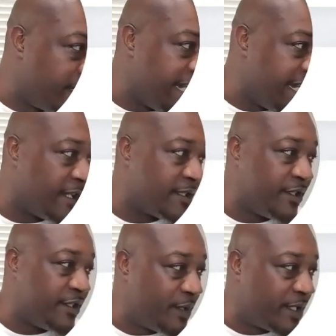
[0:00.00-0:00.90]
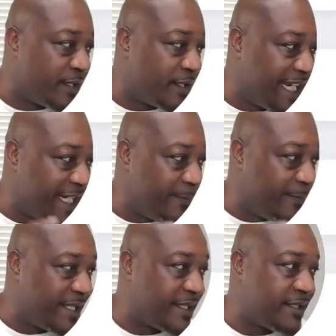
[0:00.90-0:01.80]
Now to do it on a daily
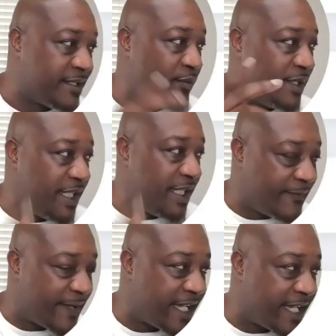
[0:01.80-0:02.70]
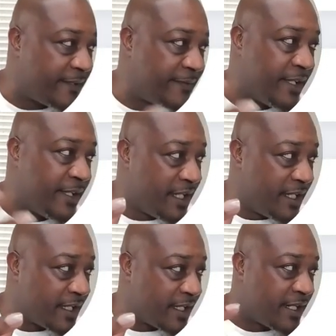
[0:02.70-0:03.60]
basis, we need 5
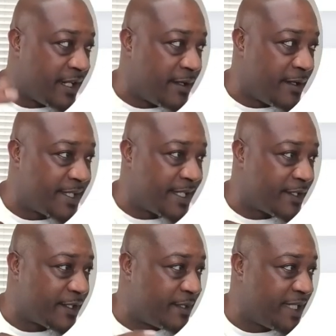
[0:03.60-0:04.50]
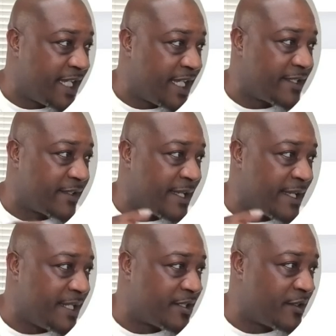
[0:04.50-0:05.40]
sales per day. So that
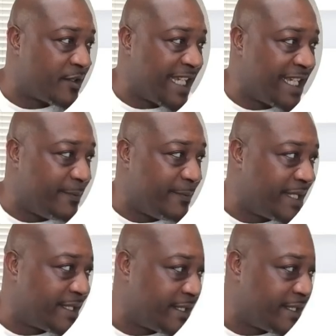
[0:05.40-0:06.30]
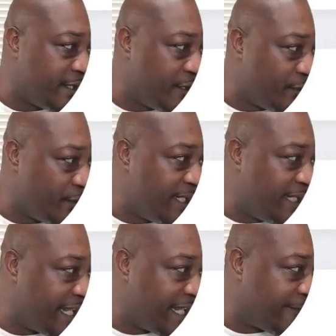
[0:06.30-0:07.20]
means on a daily basis, we
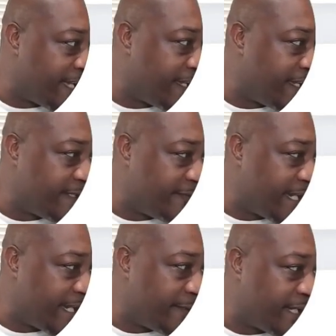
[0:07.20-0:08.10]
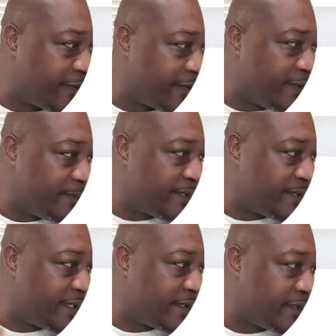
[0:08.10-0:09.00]
need that 5 divided by
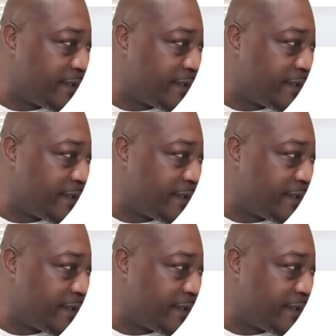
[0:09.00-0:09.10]
3%.